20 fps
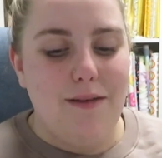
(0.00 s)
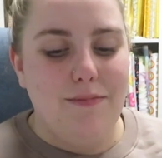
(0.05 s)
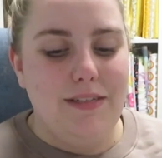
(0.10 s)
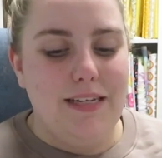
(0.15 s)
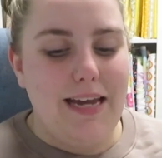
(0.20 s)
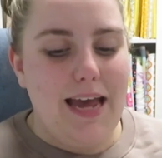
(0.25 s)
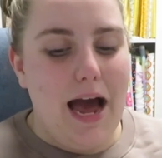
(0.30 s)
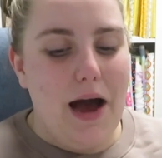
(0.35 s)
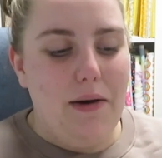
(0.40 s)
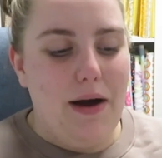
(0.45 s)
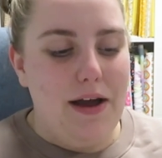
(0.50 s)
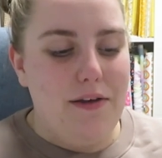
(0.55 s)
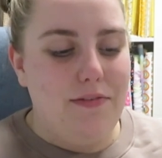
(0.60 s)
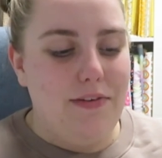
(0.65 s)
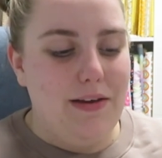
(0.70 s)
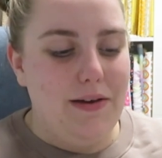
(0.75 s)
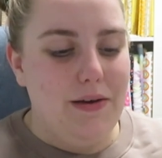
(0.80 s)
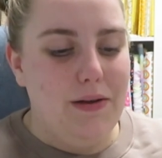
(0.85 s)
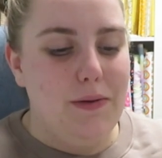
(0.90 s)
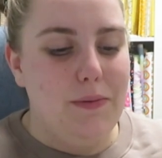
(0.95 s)
see how I
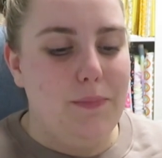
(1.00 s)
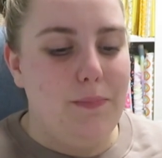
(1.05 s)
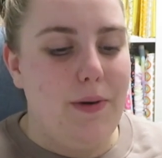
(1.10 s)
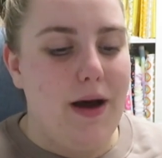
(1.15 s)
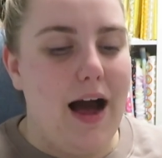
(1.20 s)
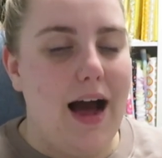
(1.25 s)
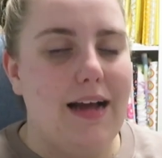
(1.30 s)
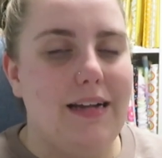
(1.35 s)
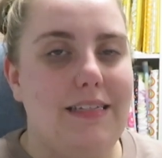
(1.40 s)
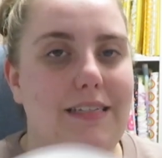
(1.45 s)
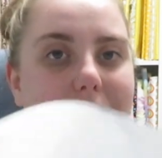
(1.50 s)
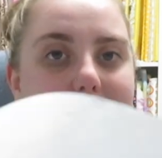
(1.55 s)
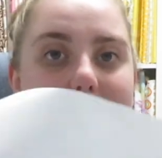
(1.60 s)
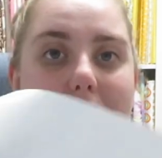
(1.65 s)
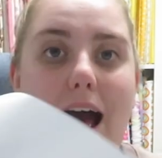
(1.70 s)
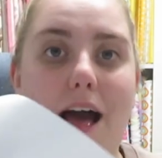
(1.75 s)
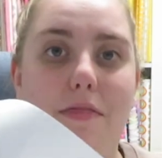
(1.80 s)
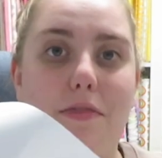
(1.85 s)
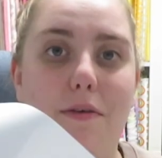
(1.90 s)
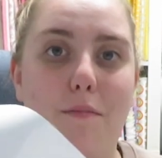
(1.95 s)
feel, but
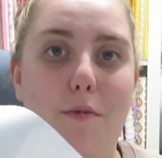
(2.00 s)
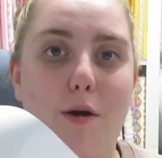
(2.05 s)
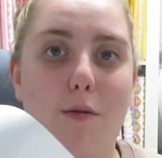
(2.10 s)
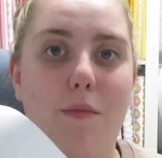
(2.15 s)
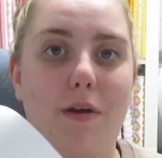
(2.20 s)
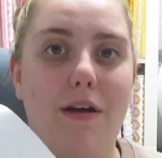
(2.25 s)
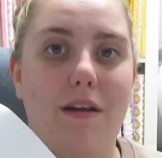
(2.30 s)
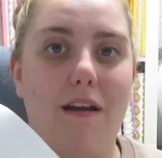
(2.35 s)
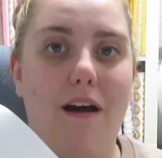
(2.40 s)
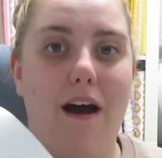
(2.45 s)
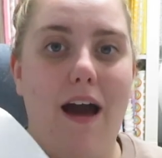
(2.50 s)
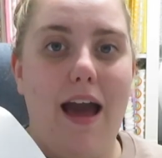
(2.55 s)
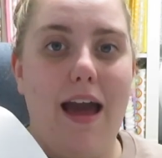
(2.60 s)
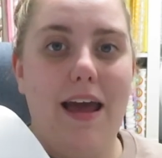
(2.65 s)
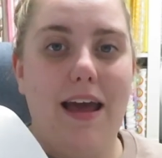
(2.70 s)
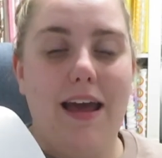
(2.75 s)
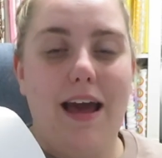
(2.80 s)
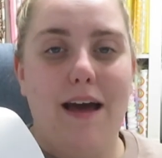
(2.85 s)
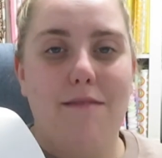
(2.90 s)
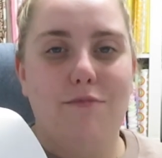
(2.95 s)
at the moment
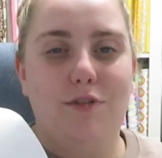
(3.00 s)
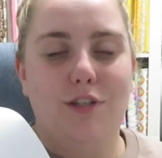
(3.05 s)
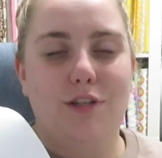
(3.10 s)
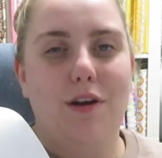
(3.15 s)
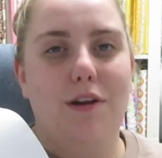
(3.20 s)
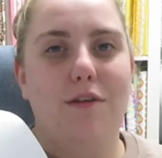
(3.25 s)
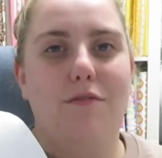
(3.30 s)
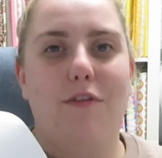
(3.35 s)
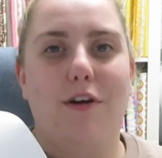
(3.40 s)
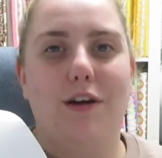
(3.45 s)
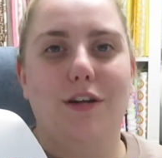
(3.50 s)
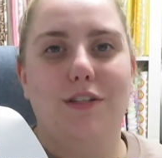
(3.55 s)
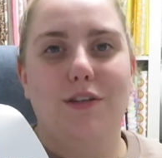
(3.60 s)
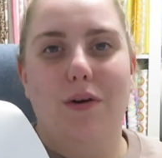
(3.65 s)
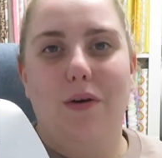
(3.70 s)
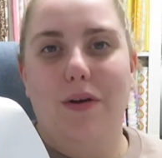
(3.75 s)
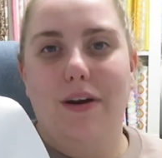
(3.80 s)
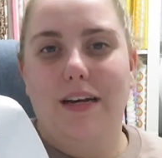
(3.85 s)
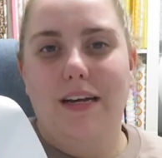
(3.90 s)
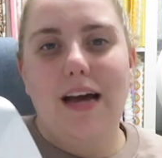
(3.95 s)
I am just going to focus
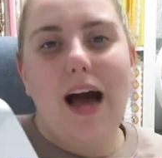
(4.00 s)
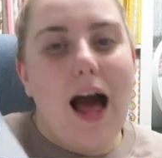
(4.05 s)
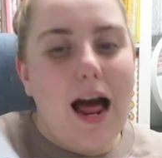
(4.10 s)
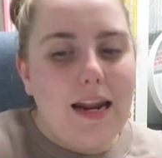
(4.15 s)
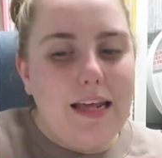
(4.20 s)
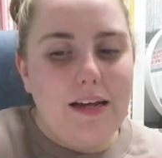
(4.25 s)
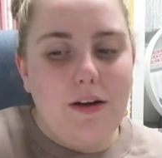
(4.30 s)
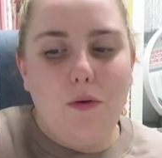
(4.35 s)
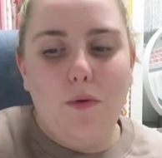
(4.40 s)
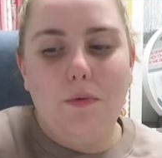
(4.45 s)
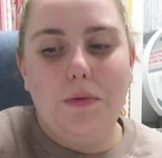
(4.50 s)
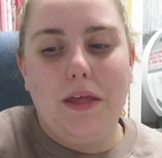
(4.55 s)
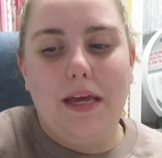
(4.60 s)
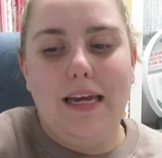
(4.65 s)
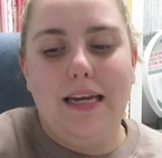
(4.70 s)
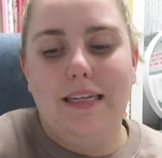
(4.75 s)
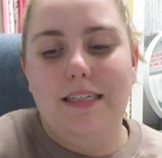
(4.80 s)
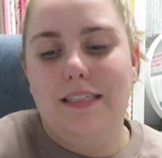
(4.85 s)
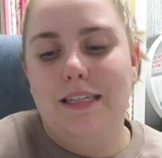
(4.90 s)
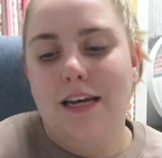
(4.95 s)
on cutting all
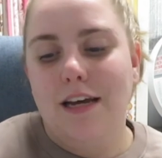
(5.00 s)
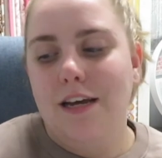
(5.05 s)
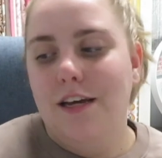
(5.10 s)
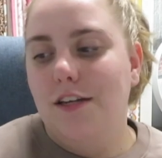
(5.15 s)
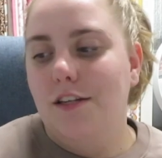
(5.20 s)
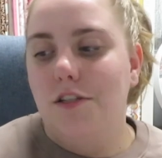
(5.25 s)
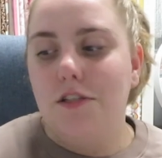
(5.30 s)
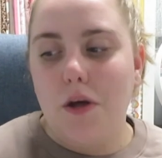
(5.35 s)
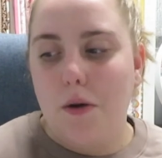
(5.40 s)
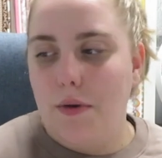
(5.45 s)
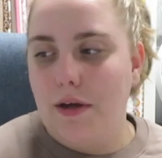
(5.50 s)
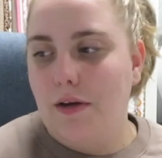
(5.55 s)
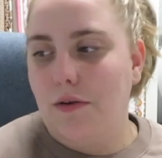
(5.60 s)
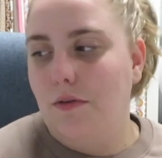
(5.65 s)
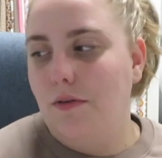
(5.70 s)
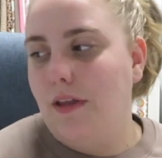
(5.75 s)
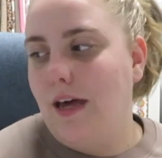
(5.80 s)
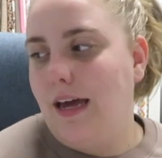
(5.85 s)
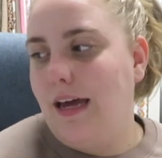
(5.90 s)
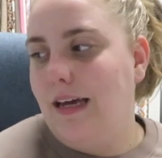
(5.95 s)
these, sewing
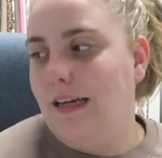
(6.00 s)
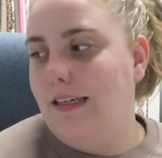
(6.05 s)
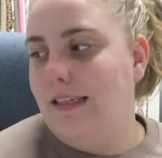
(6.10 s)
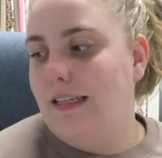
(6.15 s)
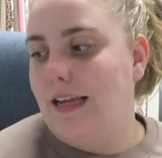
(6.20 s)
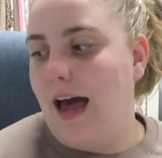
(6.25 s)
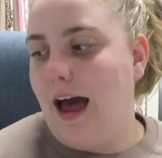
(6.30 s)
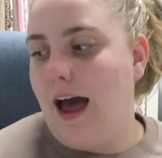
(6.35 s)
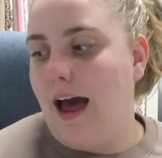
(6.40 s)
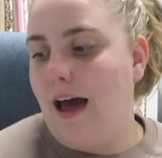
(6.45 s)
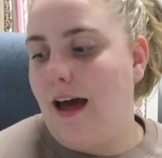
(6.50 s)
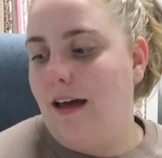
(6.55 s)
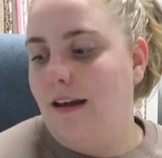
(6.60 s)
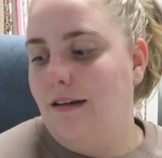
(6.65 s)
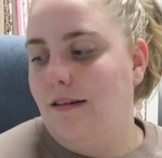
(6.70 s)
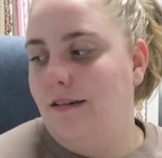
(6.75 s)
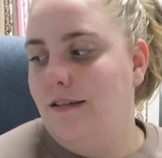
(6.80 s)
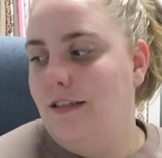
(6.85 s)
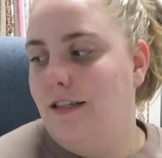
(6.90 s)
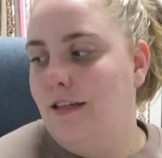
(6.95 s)
all these,
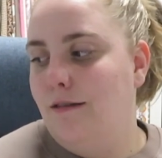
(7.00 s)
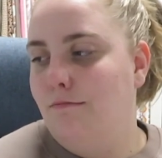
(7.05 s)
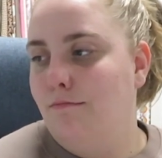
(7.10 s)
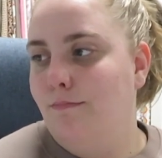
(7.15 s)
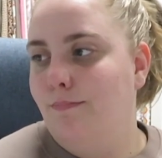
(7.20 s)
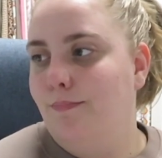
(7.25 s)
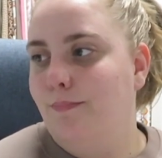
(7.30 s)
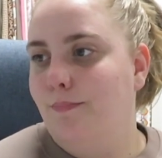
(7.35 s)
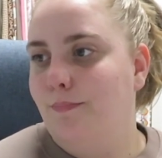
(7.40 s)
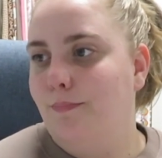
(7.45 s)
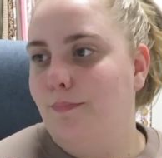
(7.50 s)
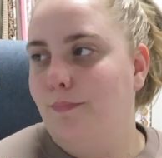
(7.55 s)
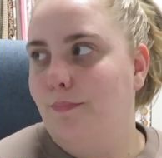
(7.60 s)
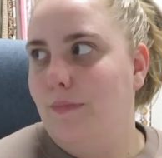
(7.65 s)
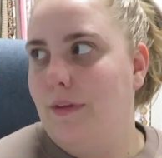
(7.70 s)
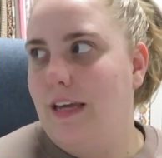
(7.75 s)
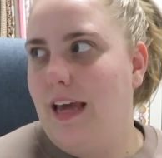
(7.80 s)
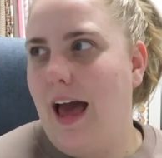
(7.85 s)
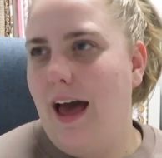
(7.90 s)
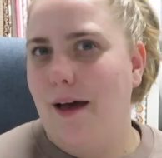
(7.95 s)
and
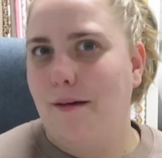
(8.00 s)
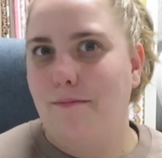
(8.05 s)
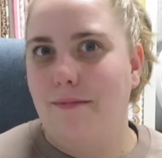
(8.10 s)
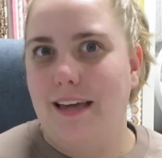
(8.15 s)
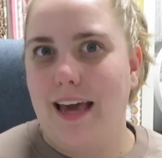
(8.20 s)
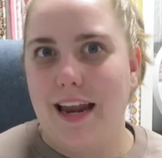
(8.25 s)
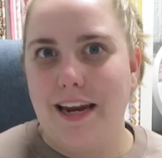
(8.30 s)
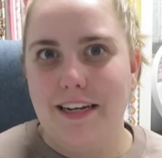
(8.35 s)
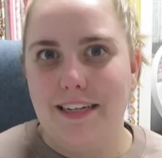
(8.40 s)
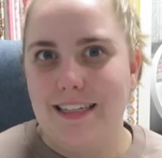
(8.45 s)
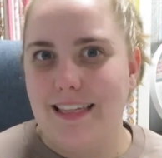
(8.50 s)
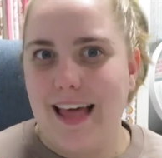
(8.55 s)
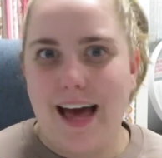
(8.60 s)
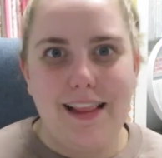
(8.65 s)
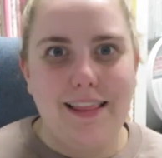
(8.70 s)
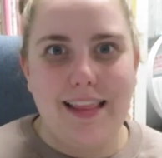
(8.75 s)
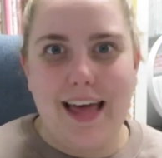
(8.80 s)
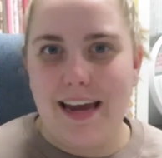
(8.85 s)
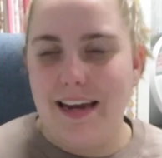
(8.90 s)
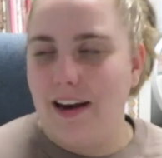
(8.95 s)
yeah, get into
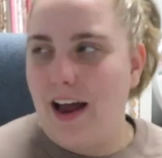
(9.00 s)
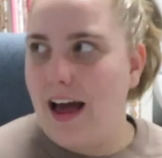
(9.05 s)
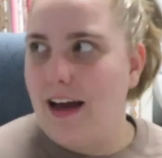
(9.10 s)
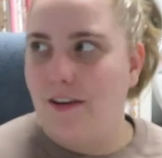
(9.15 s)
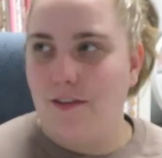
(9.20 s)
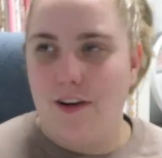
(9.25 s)
that late night